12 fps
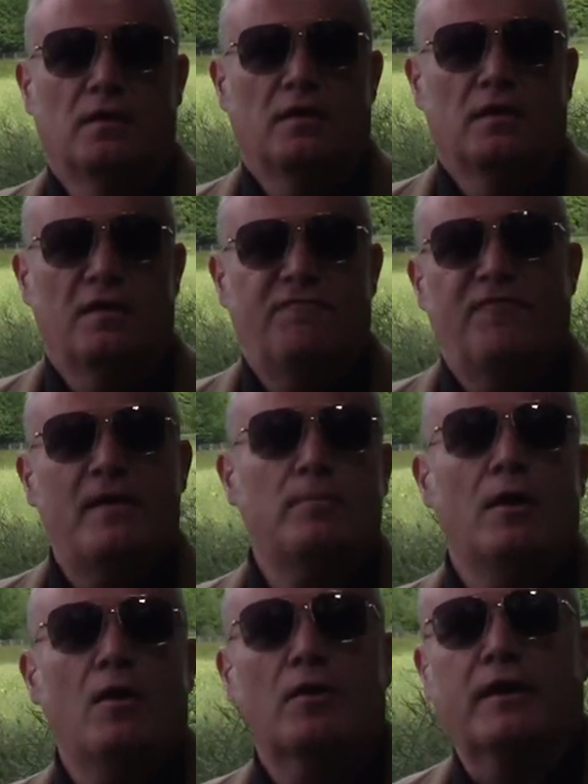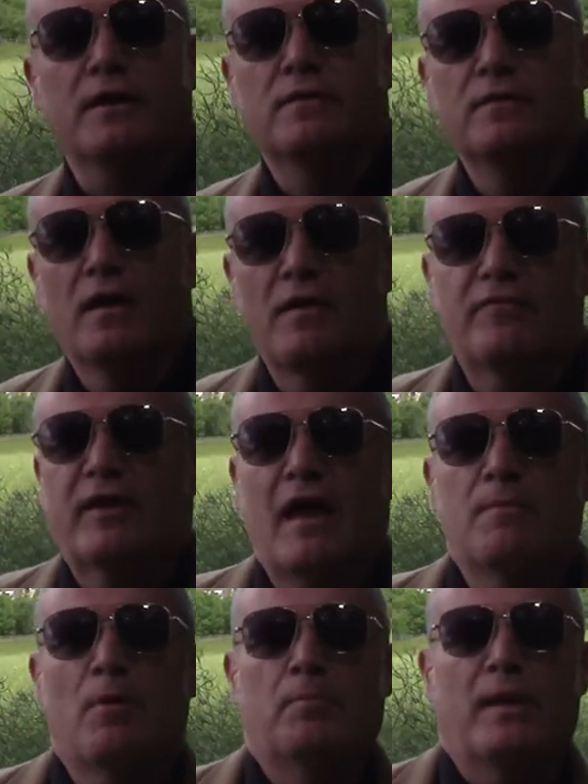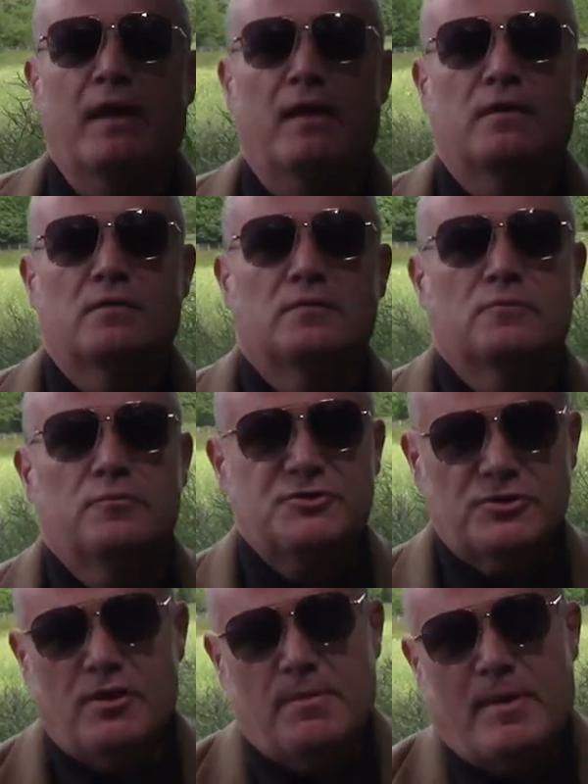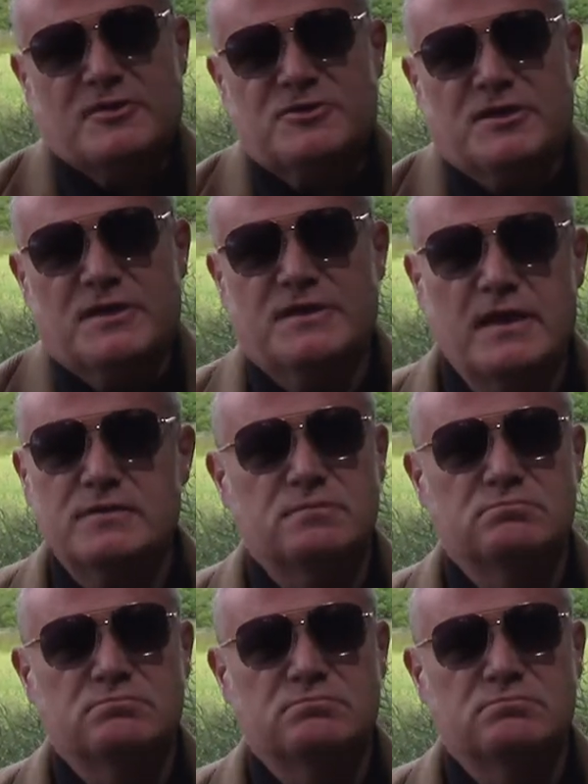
If Philip Larkin ever came up here, which I imagine he did,